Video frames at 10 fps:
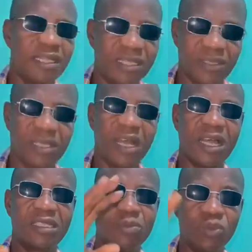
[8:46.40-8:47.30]
day, the
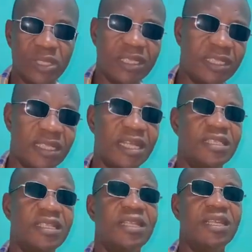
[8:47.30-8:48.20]
Atimuda day,
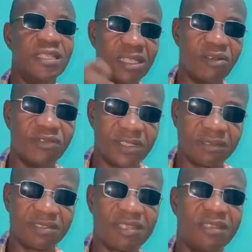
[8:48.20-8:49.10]
that's the day of
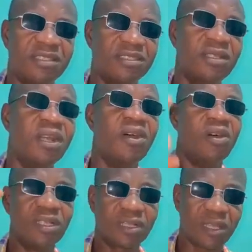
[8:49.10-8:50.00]
the resurrection,
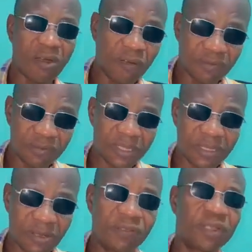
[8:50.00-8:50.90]
or the
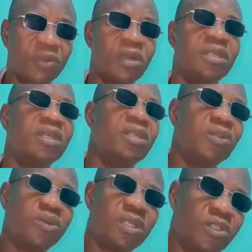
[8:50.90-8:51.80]
day of reckoning,
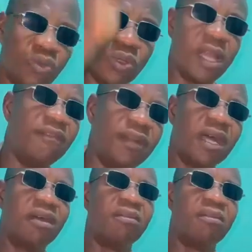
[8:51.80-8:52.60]
they will take you to hellfire.